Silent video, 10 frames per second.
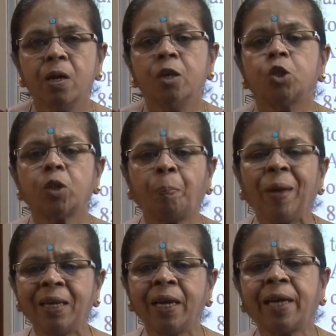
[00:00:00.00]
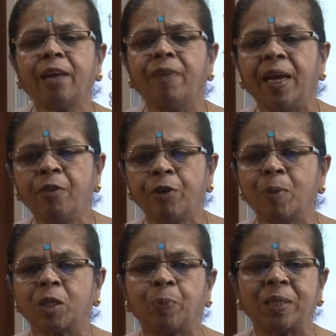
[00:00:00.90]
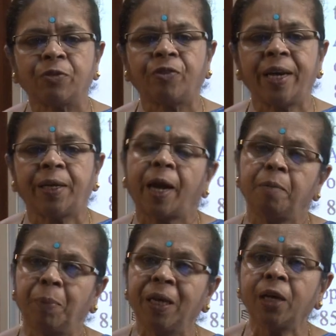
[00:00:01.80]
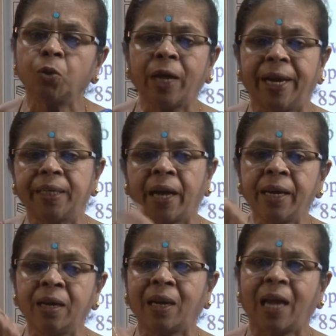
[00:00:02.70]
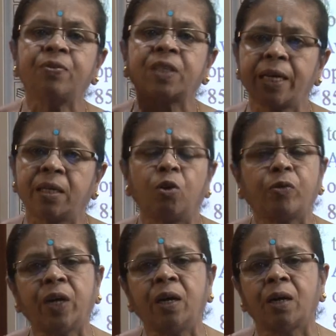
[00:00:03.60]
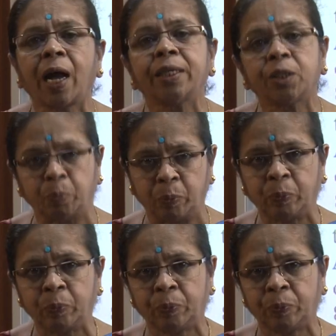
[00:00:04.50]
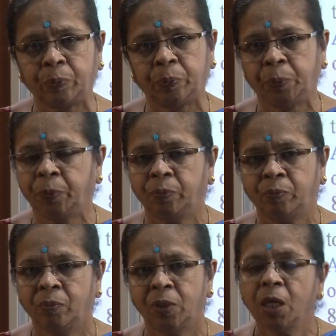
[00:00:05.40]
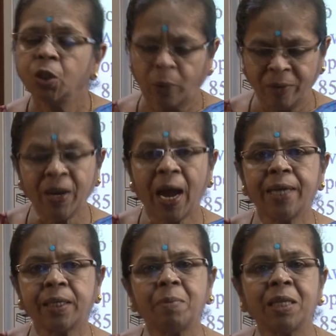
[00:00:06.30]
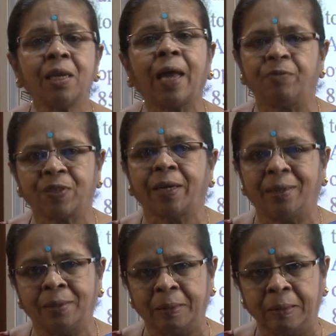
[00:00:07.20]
So, the period can vary from a specified time period to the entire life cycle of the item. So, every item has a life cycle.